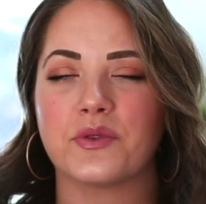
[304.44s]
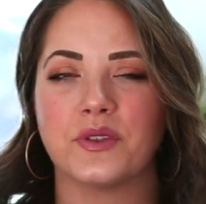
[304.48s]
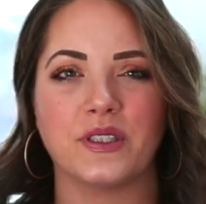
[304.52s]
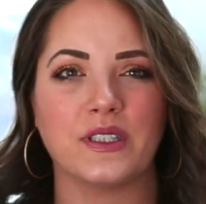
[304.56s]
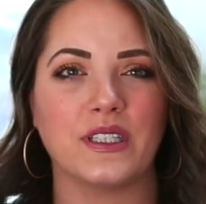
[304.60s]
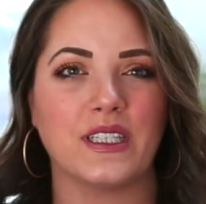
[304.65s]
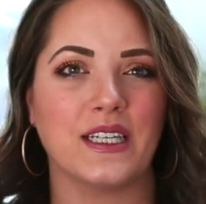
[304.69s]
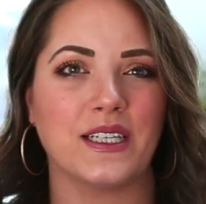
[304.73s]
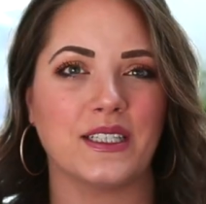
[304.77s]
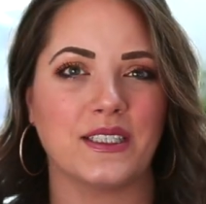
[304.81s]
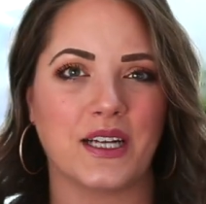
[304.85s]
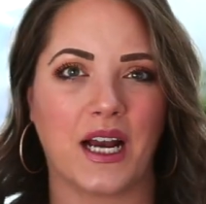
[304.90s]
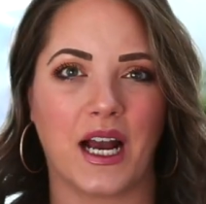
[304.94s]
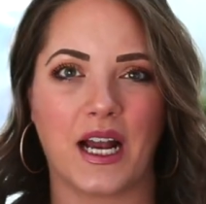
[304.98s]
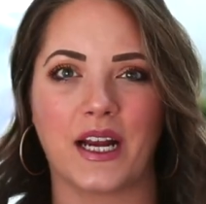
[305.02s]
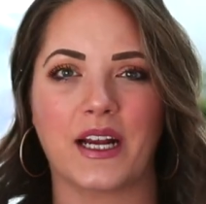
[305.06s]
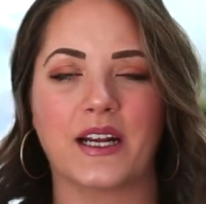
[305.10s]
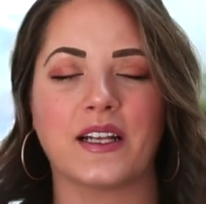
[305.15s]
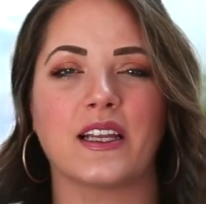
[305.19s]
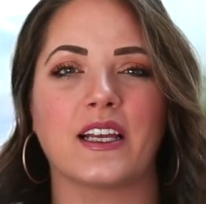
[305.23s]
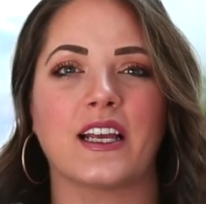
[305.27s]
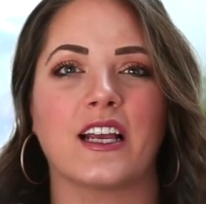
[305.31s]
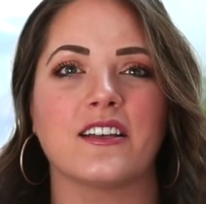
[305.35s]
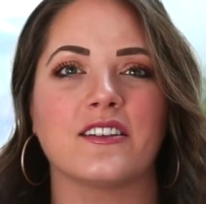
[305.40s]
really
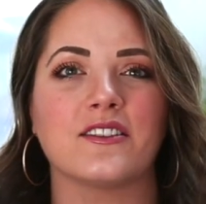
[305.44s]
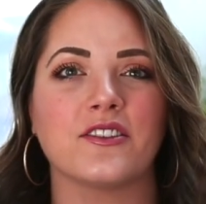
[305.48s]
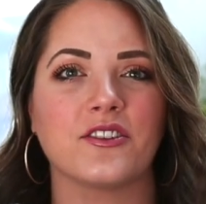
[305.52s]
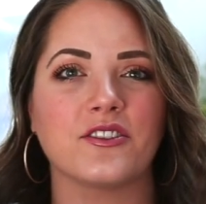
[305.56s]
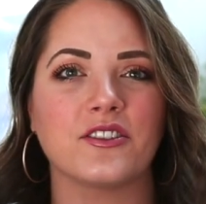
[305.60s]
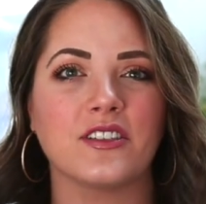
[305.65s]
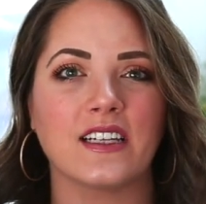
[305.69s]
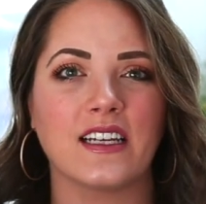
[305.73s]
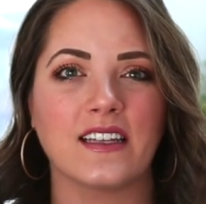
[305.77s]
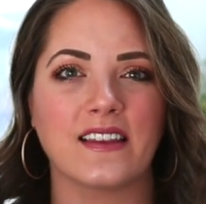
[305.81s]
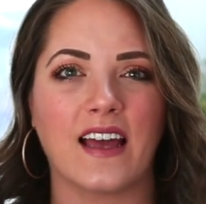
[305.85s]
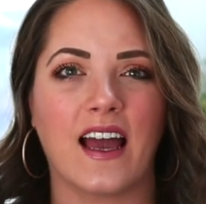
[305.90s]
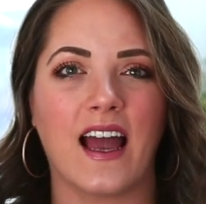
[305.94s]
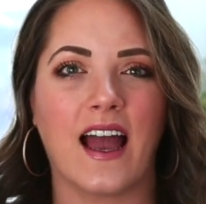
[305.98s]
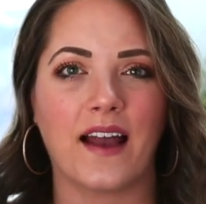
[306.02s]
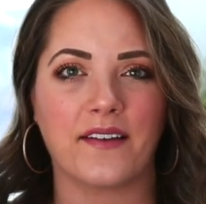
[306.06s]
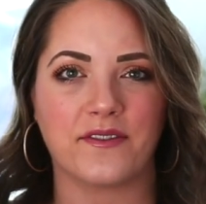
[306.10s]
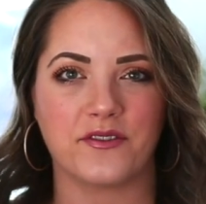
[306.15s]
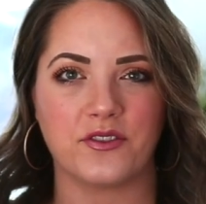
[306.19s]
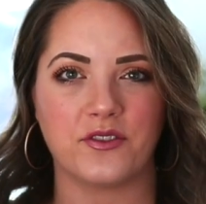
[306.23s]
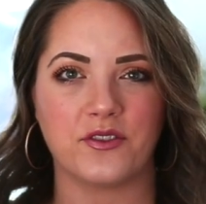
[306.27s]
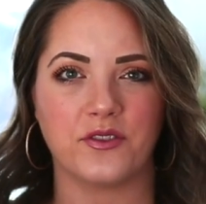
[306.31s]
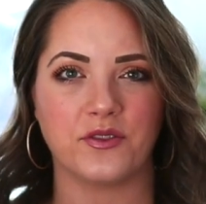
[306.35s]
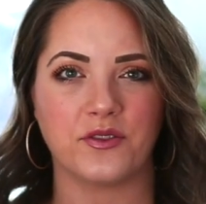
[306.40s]
tired. Like, I start to get that
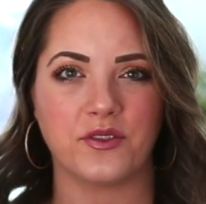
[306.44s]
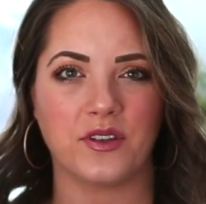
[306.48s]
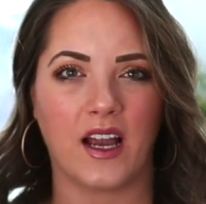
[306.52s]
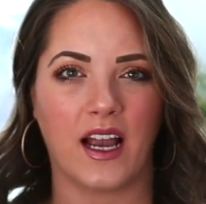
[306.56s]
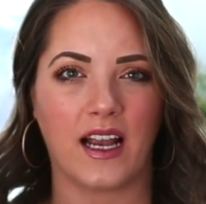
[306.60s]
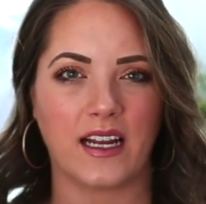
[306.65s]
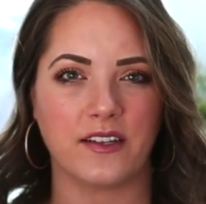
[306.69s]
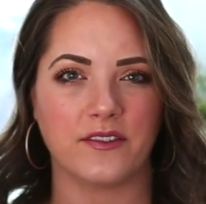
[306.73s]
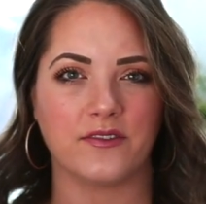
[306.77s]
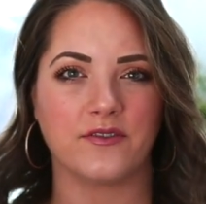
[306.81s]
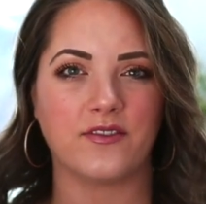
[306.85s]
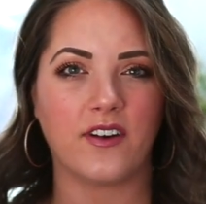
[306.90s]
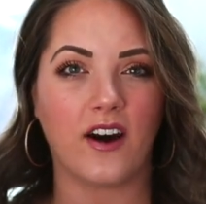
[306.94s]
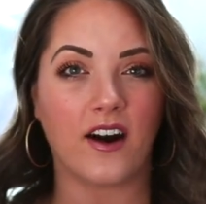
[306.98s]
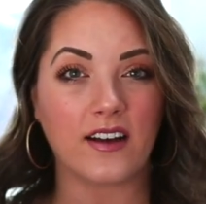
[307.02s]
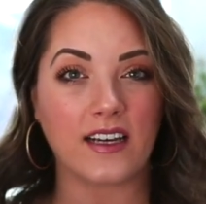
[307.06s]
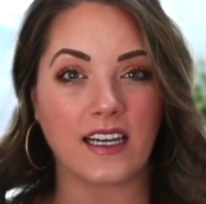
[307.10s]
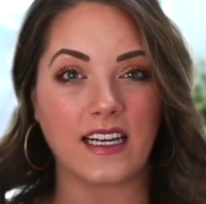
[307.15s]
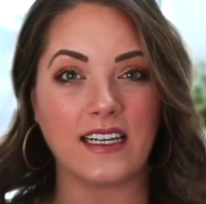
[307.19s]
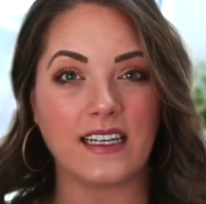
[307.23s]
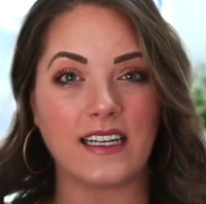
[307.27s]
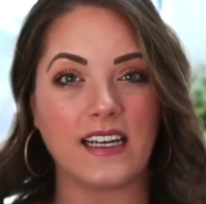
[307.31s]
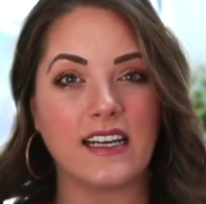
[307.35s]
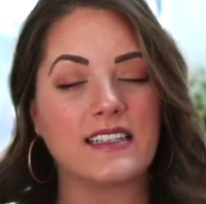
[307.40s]
afternoon kind of
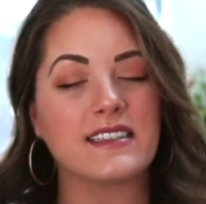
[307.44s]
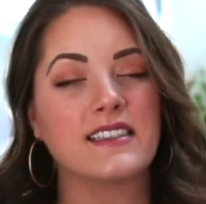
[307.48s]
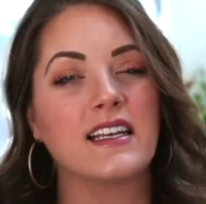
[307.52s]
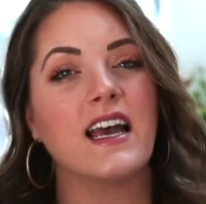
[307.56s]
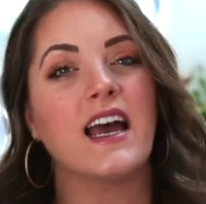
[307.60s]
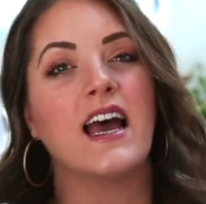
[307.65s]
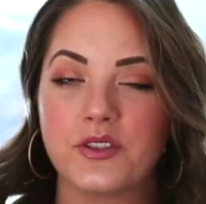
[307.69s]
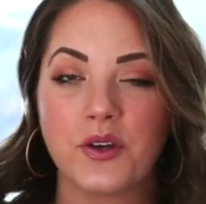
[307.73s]
fogginess.